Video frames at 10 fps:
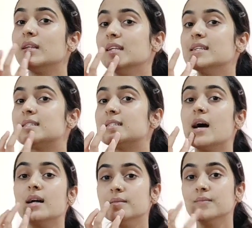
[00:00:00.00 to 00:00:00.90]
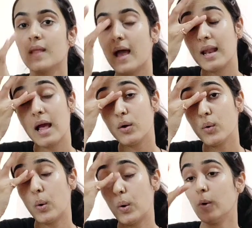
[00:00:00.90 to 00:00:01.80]
routine is done and
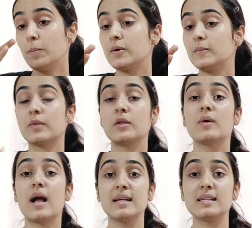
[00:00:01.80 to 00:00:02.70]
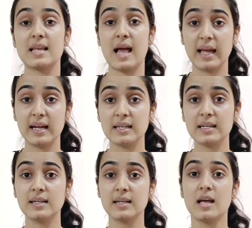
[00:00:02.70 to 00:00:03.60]
I hope you guys liked
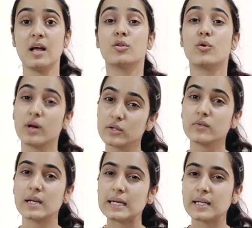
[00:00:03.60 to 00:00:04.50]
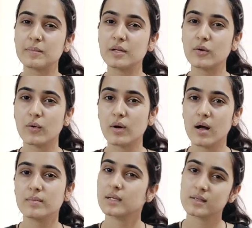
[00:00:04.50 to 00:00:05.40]
it. Thoda to relatable
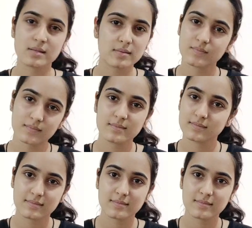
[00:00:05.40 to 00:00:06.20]
hoga because